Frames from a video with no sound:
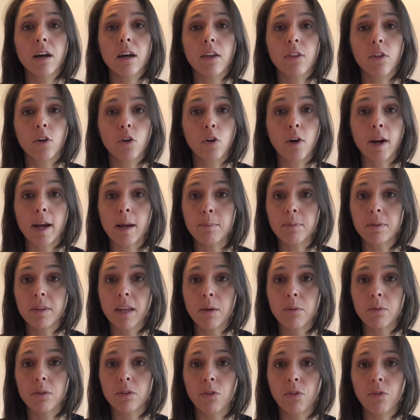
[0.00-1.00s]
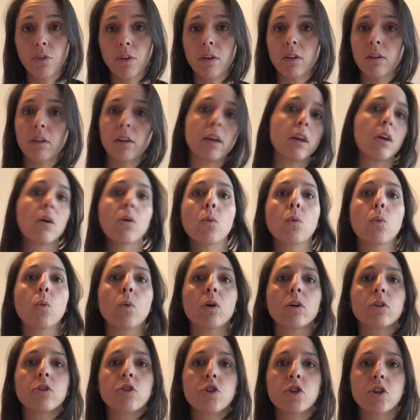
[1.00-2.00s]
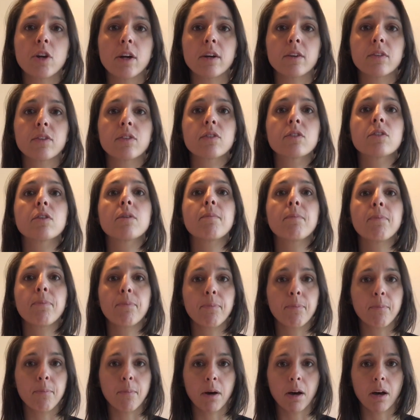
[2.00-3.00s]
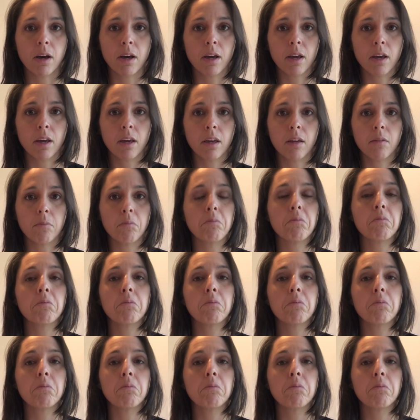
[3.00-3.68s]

the cramps I was feeling were just my